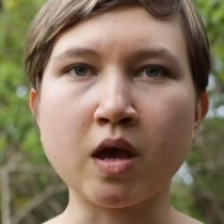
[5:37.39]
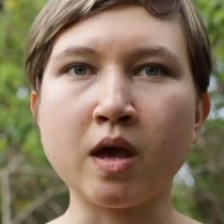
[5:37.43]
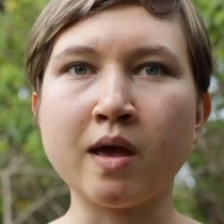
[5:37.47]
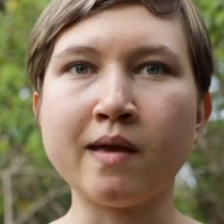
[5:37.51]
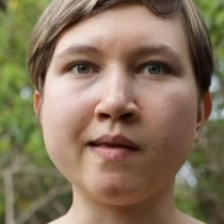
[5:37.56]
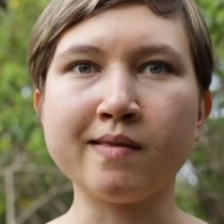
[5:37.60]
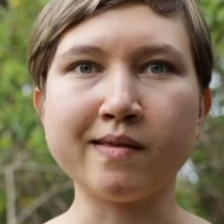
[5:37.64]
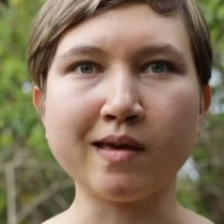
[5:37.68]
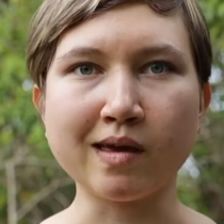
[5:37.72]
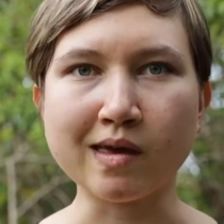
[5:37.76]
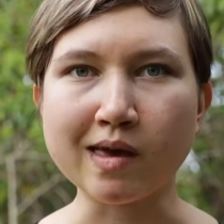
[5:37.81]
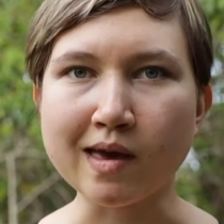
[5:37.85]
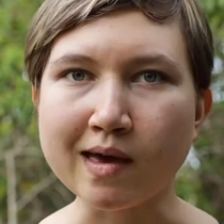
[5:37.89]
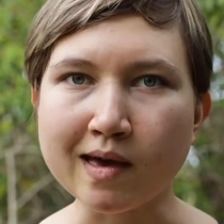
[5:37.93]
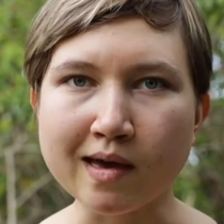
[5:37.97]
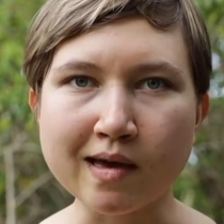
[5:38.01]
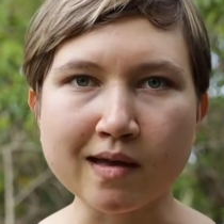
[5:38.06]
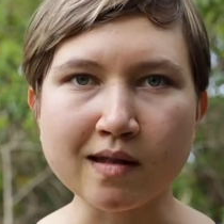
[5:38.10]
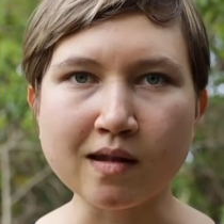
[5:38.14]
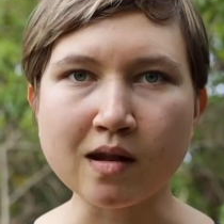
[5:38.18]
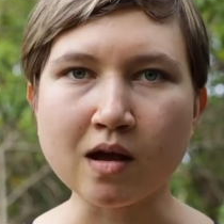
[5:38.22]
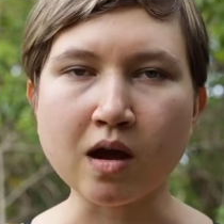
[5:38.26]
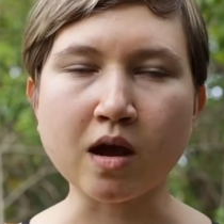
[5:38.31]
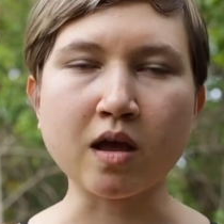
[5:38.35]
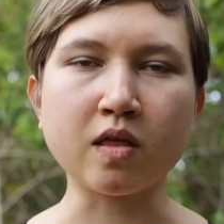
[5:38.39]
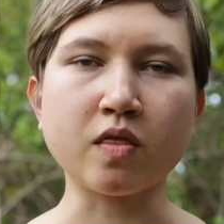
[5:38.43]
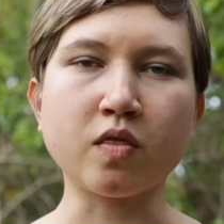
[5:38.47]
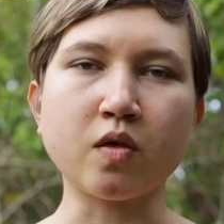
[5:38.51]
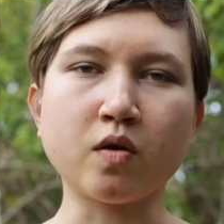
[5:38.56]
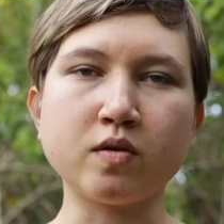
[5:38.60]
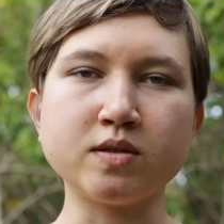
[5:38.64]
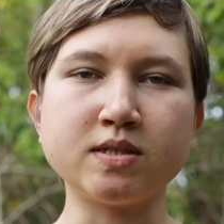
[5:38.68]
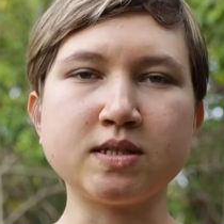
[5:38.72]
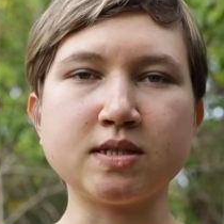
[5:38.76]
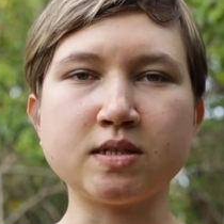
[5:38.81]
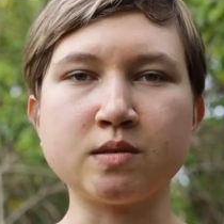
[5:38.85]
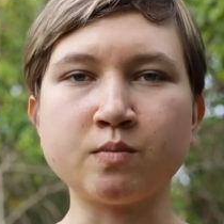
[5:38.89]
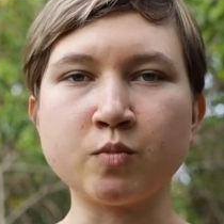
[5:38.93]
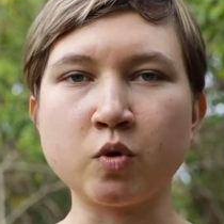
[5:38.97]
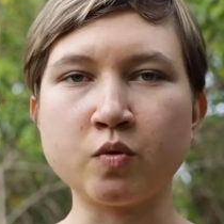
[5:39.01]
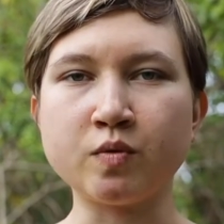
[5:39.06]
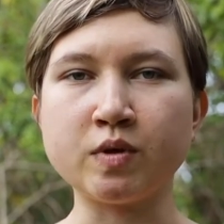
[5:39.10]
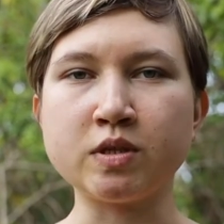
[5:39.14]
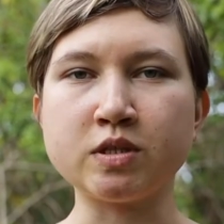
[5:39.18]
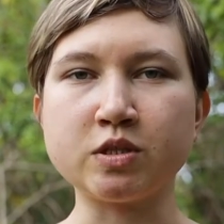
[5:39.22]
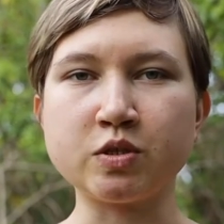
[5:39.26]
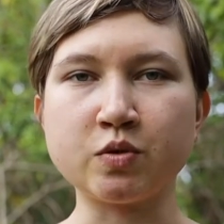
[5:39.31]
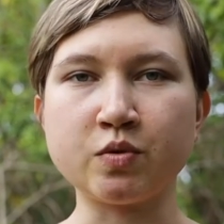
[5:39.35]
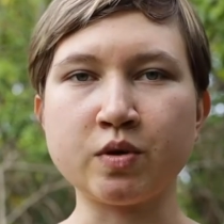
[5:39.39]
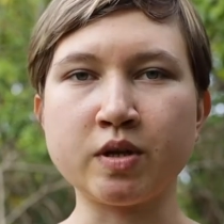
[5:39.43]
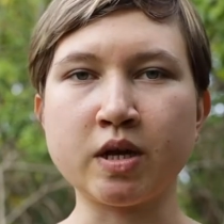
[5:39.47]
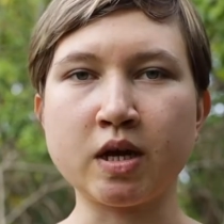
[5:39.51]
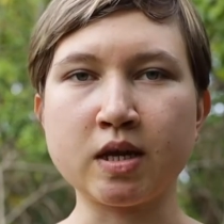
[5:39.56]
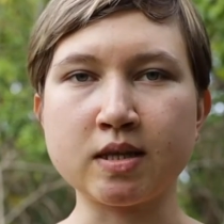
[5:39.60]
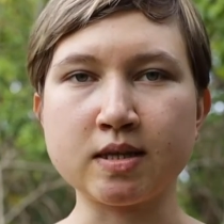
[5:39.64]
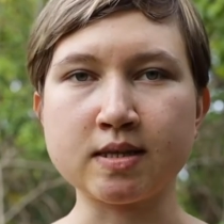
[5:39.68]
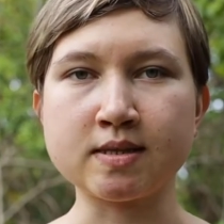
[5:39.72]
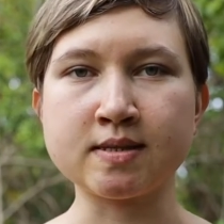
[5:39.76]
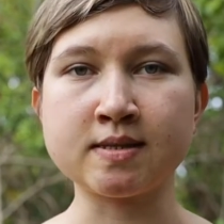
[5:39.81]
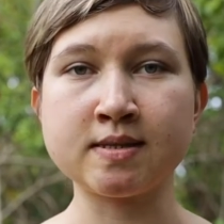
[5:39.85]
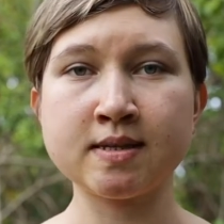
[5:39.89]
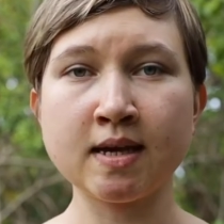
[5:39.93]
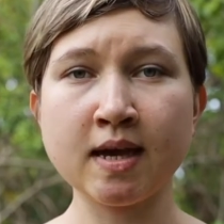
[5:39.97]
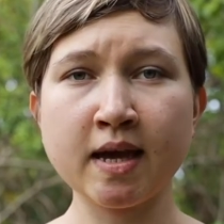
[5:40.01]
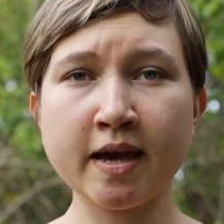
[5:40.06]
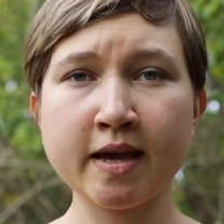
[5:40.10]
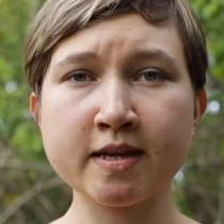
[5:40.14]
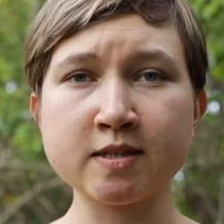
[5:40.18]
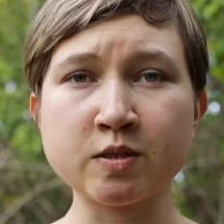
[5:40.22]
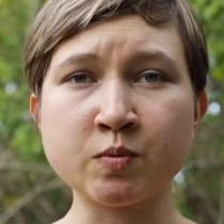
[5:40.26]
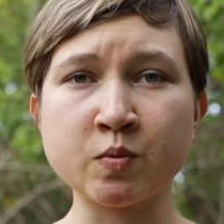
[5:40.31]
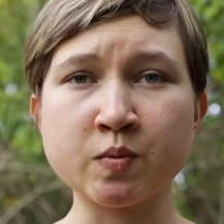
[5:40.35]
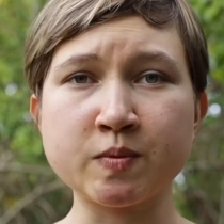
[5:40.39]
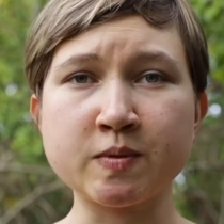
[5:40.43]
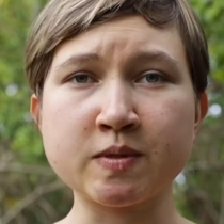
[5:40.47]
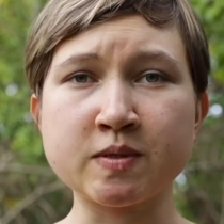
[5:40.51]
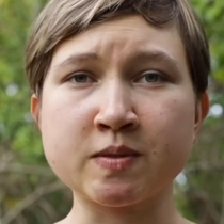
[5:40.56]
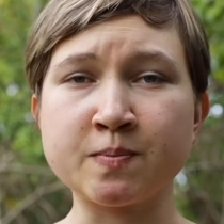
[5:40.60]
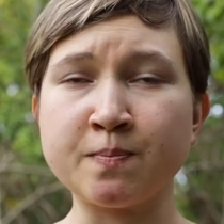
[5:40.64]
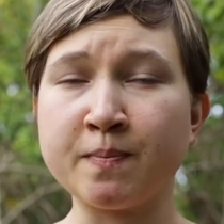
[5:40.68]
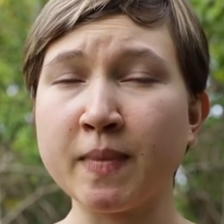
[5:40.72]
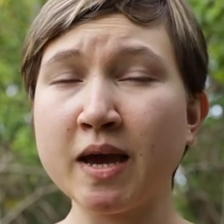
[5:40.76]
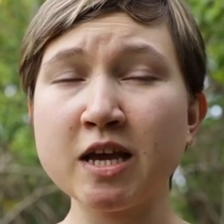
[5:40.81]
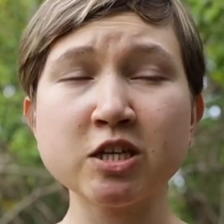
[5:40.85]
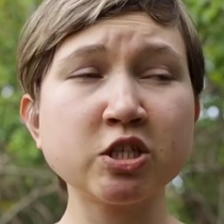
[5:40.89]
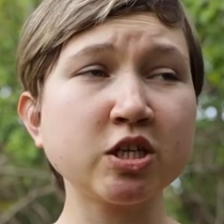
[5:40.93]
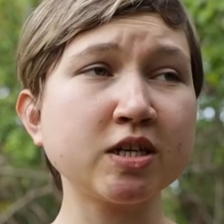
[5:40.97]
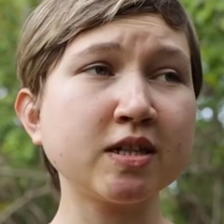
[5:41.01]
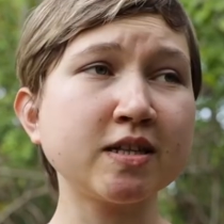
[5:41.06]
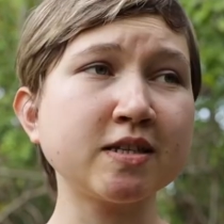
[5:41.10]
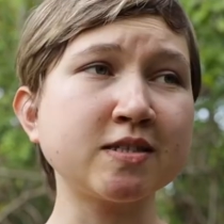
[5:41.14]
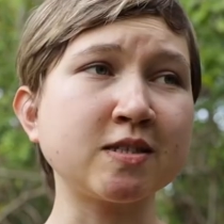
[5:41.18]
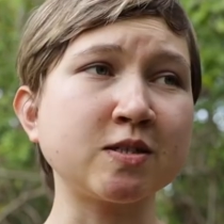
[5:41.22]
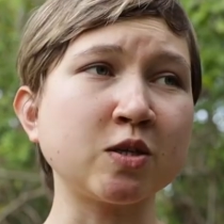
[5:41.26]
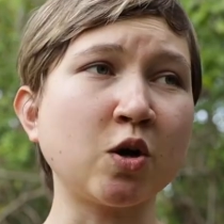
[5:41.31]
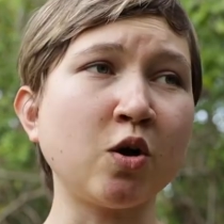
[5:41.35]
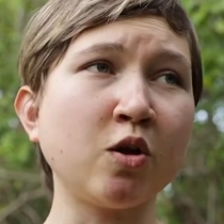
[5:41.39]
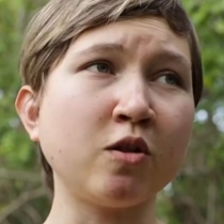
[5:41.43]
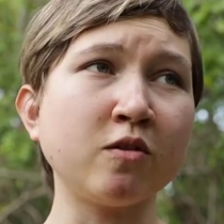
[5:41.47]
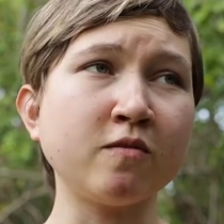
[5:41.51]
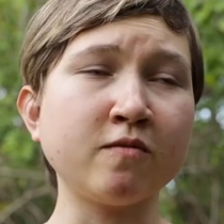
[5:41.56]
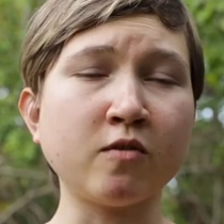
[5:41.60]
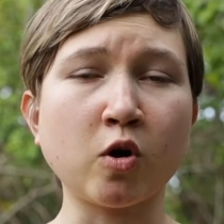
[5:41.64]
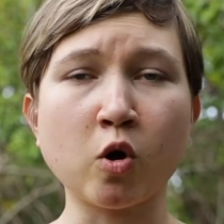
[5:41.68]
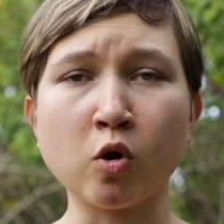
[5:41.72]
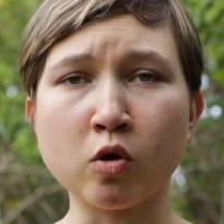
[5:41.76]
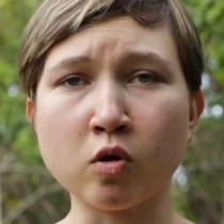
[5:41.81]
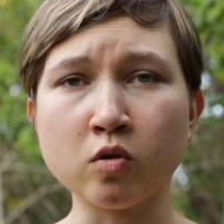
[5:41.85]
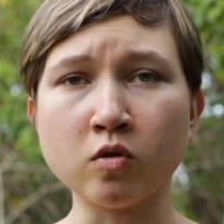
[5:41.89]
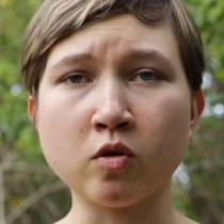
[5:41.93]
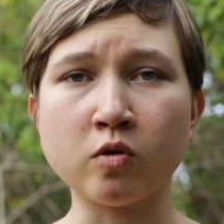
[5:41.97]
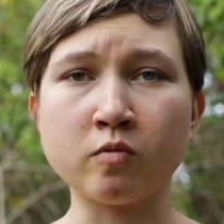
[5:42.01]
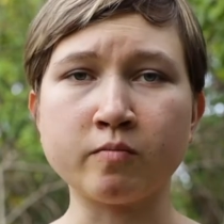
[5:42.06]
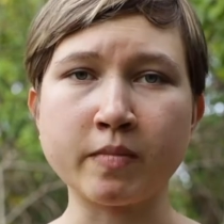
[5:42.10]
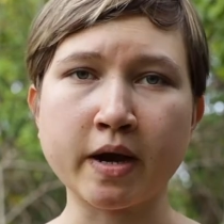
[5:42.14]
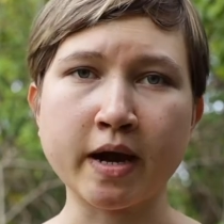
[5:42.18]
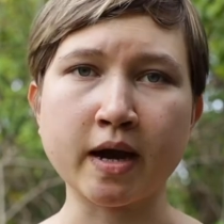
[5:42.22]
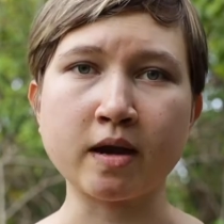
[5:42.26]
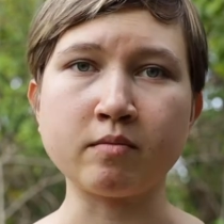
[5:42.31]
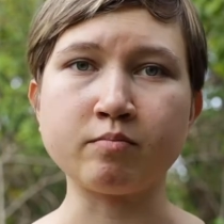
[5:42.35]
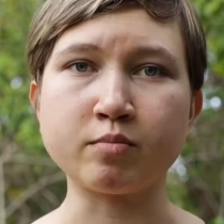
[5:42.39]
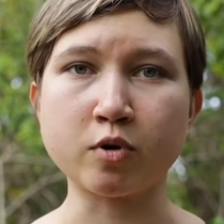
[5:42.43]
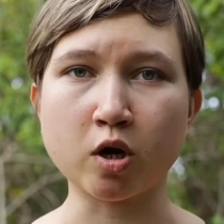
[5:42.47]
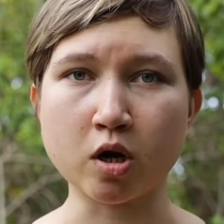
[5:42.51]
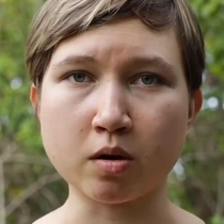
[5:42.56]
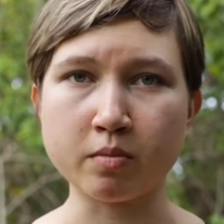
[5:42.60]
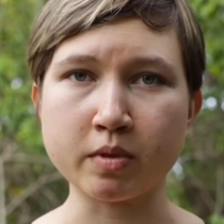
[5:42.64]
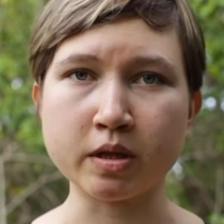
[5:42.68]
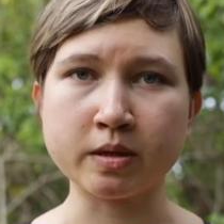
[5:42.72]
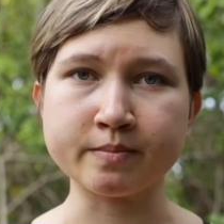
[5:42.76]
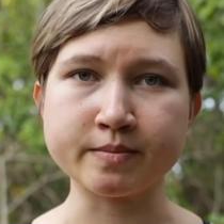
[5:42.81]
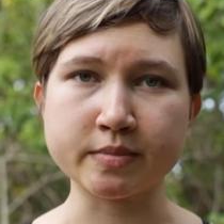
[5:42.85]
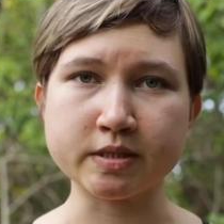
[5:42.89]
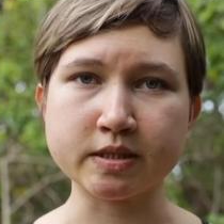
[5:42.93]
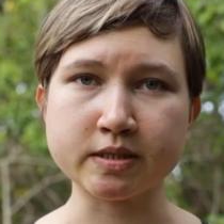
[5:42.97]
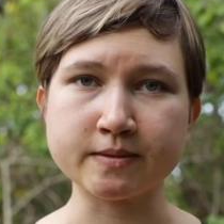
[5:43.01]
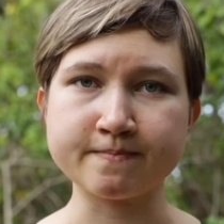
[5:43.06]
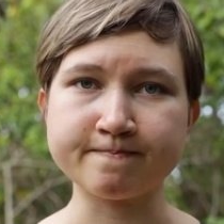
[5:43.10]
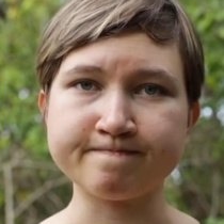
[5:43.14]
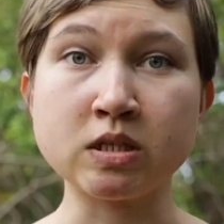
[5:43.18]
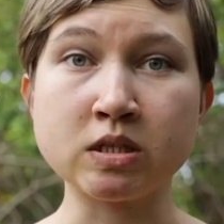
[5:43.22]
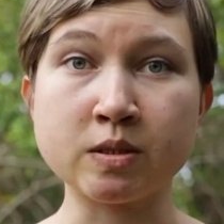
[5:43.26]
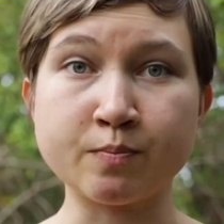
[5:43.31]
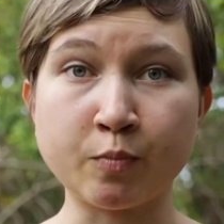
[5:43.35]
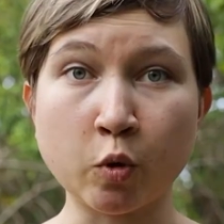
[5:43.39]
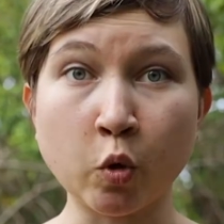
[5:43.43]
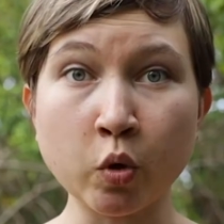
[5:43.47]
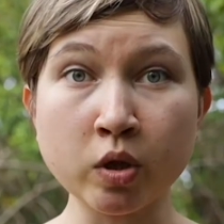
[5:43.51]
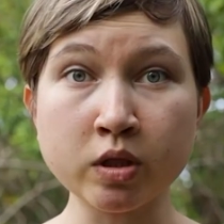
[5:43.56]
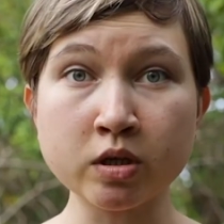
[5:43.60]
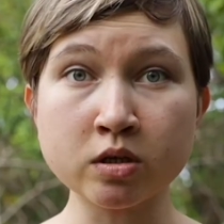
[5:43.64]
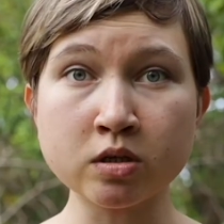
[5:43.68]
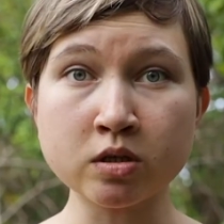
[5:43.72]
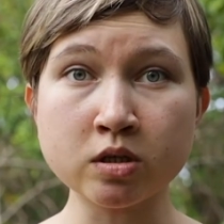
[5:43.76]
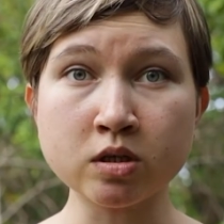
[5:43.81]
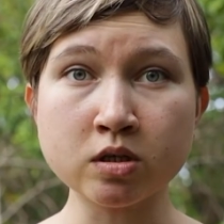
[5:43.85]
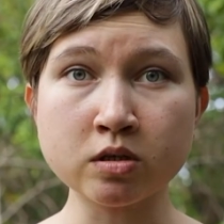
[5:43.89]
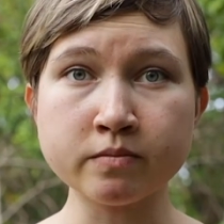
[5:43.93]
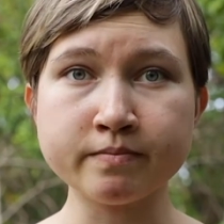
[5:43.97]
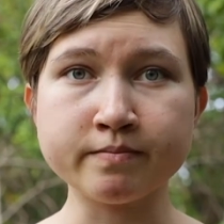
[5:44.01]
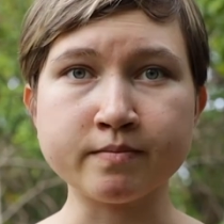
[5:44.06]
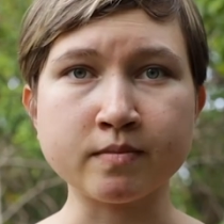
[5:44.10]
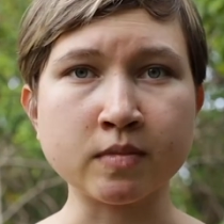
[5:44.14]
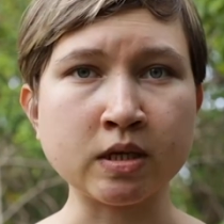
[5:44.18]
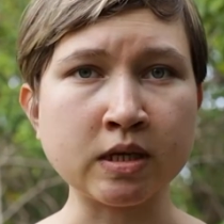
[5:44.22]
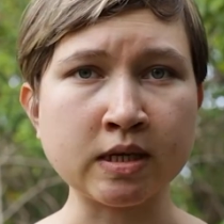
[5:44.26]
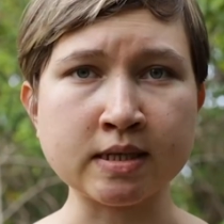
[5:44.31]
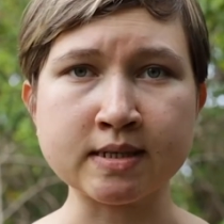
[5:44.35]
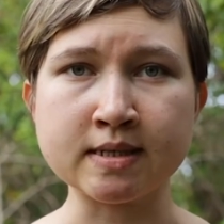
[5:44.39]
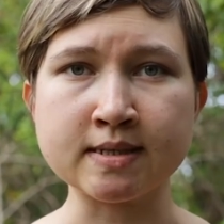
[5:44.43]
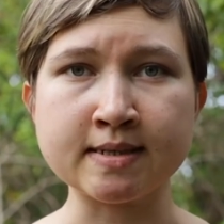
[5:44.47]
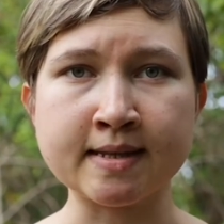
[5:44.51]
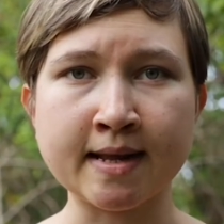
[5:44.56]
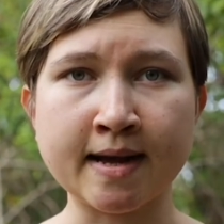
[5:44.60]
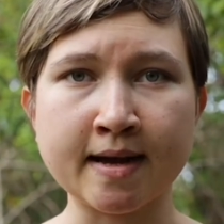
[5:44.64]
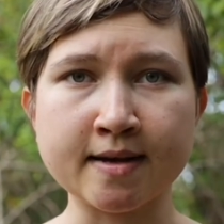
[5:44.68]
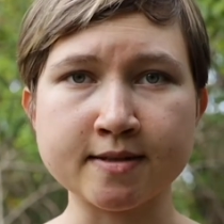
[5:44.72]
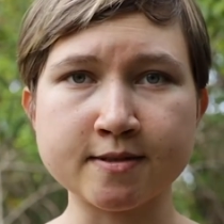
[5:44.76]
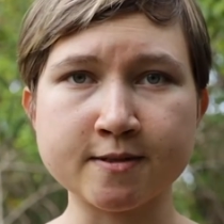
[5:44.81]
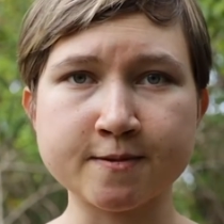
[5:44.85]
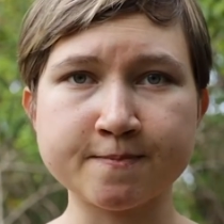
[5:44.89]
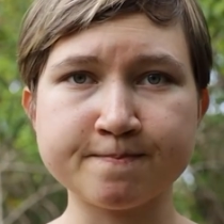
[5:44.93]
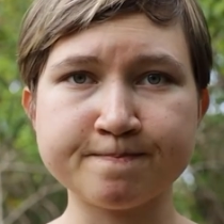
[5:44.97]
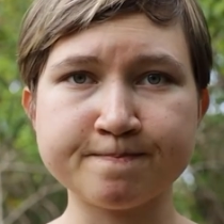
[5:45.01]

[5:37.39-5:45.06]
And again, I thought that moving to the United States would magically solve all of my problems. Spoiler, it did not.